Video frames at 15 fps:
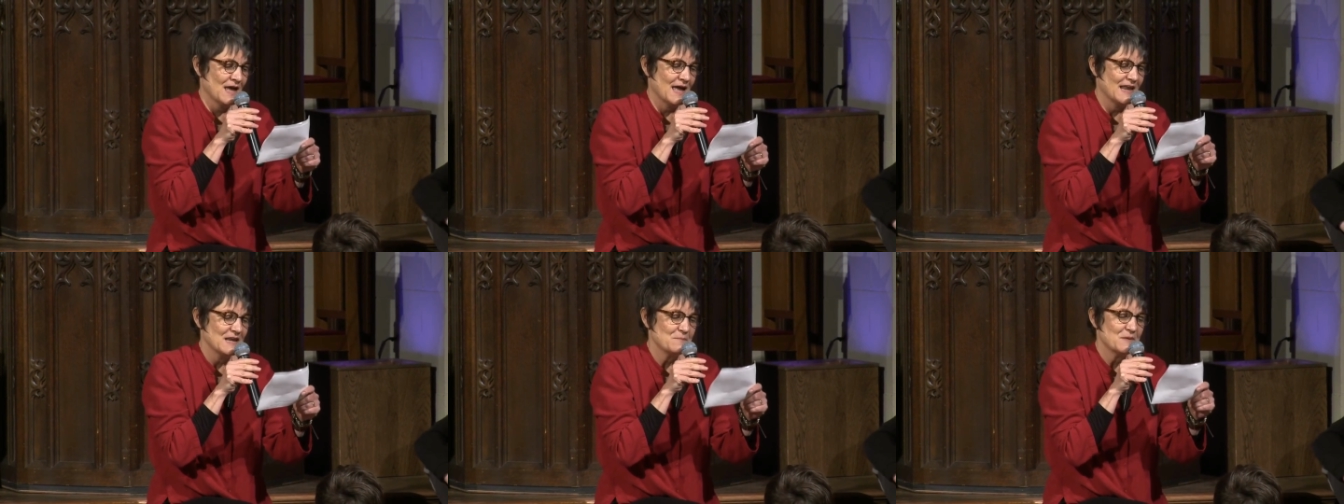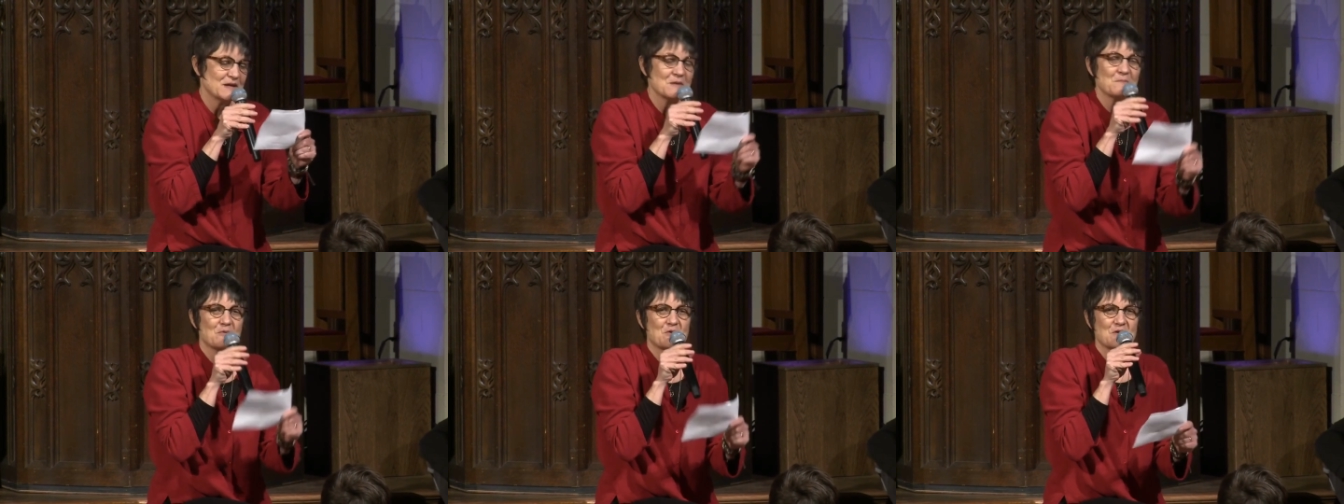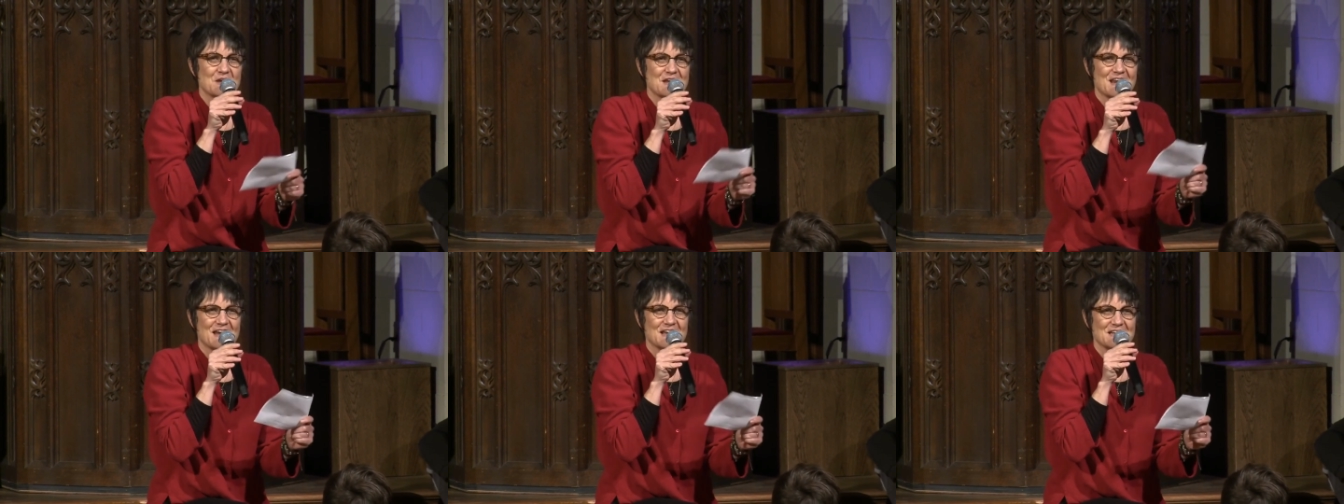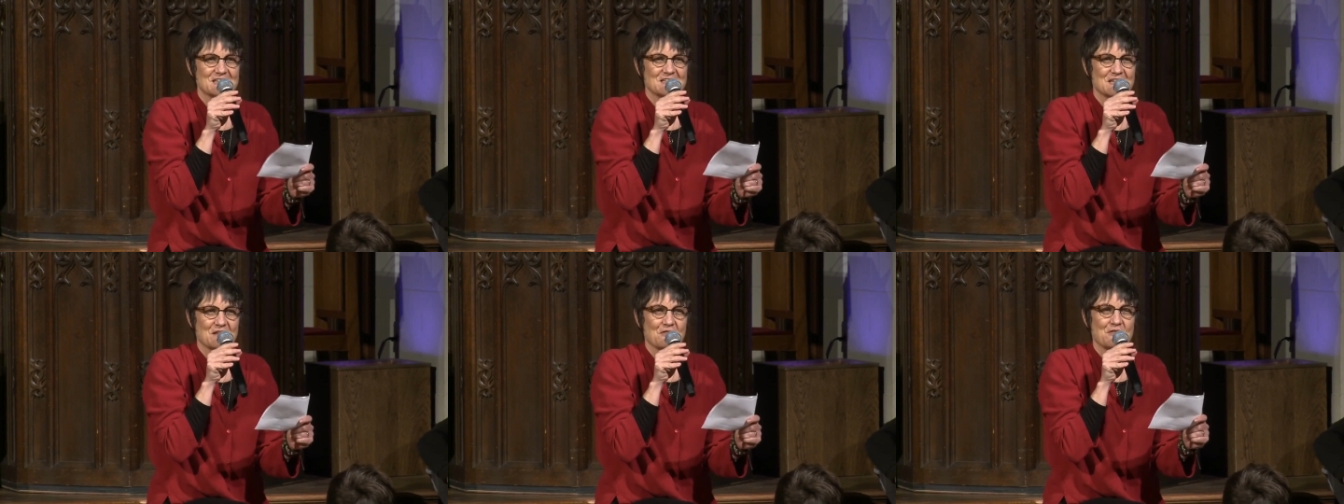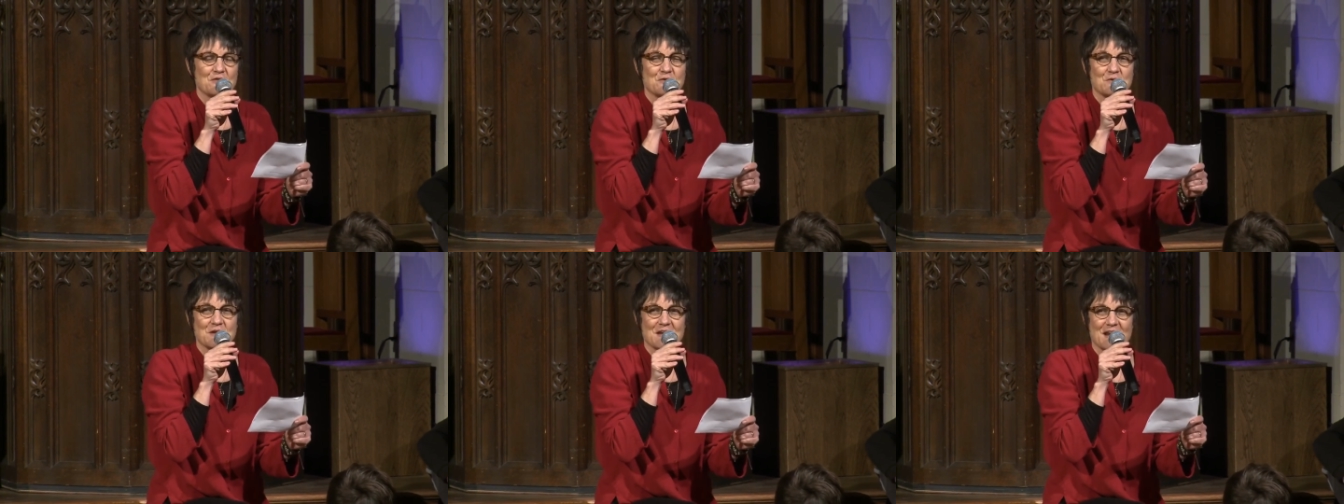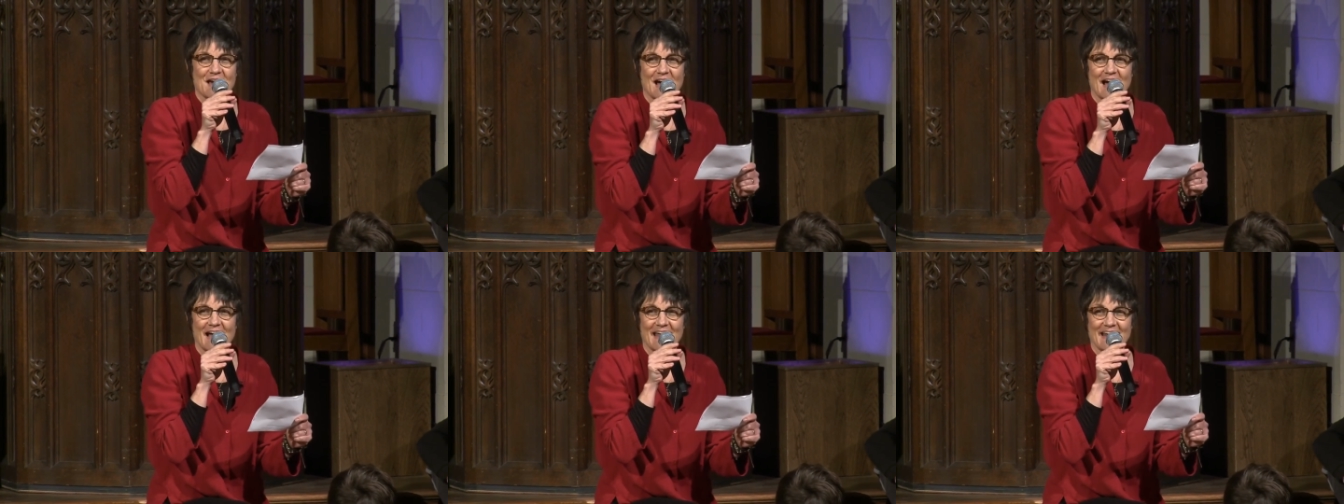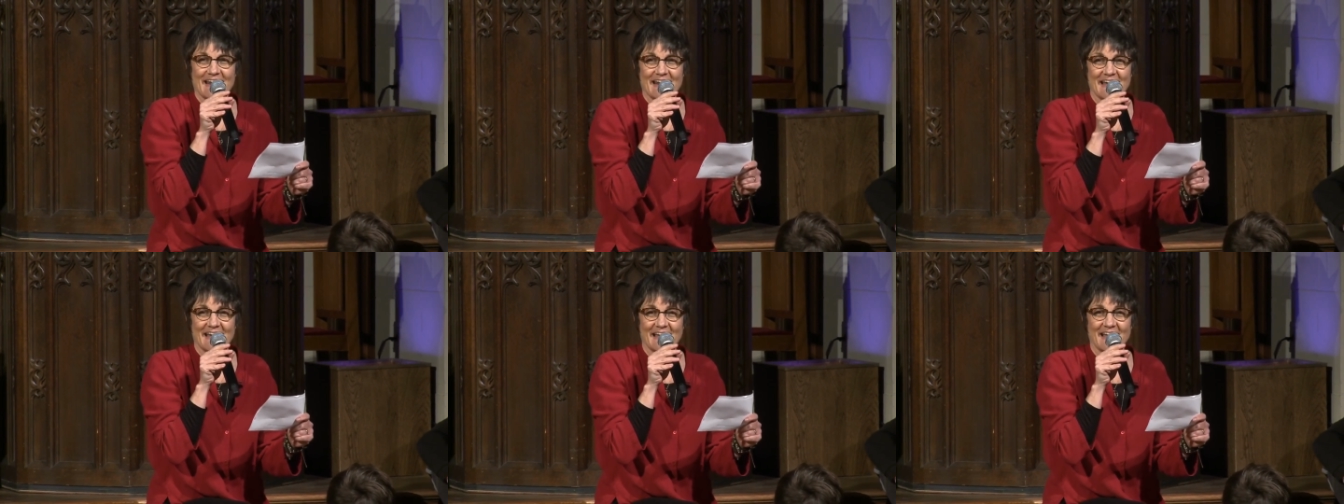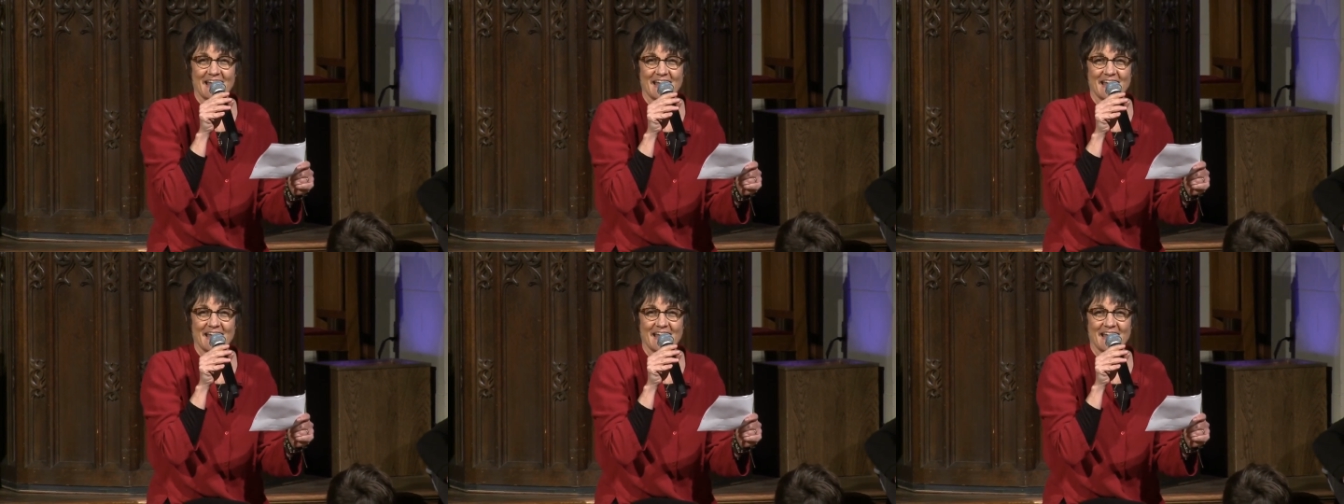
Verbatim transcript: Anybody born in 1939?